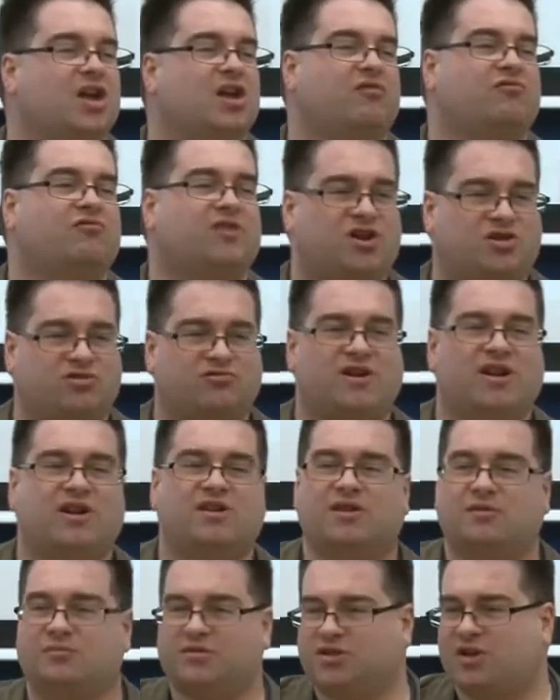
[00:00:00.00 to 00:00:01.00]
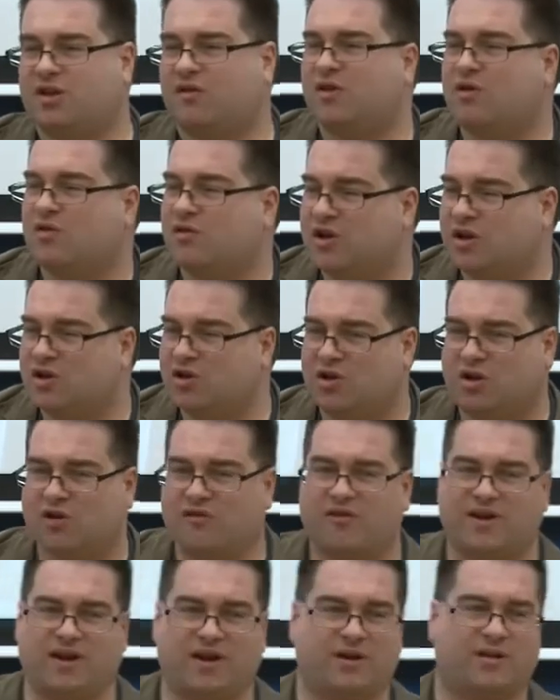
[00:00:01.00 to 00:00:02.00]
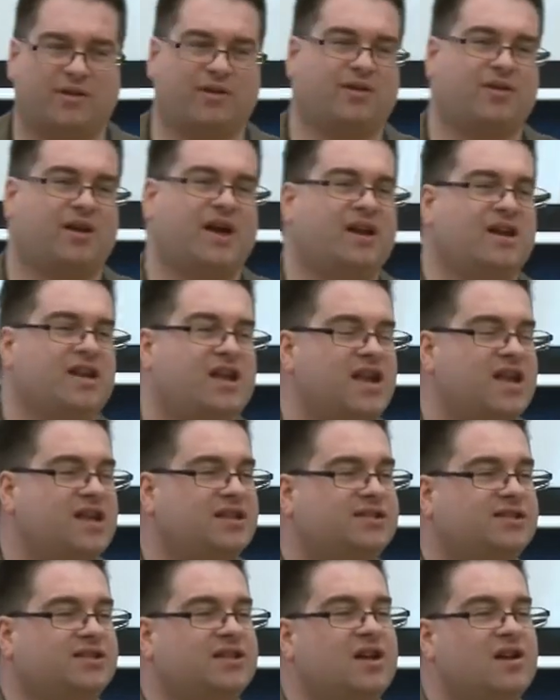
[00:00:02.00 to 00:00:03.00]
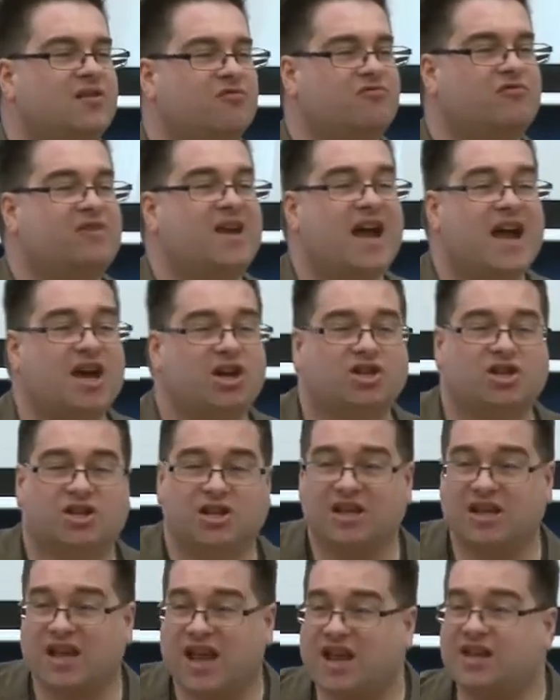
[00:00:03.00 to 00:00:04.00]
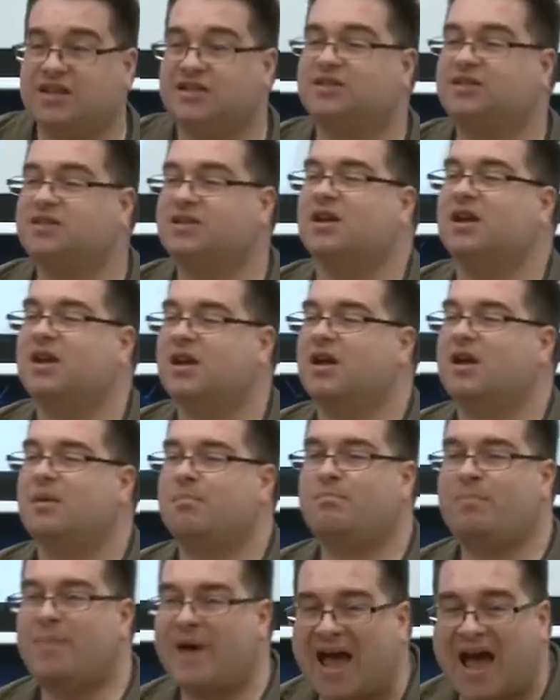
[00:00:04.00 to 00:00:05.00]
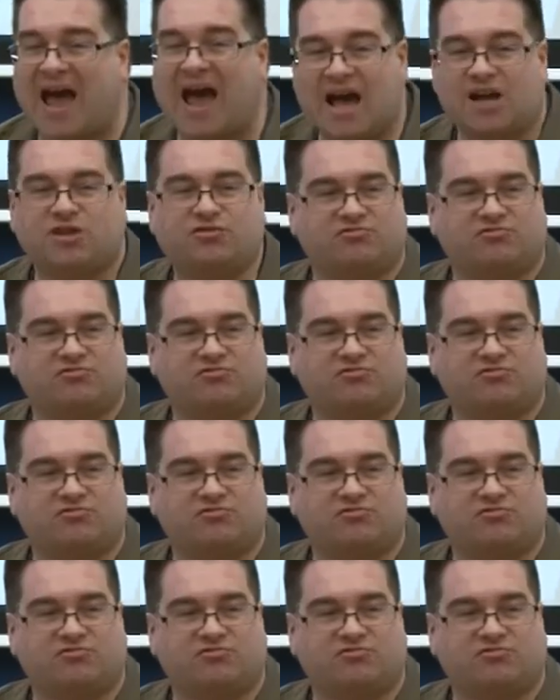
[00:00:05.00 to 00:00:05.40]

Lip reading: rhetoric that was going on in Corinth and his reaction against bad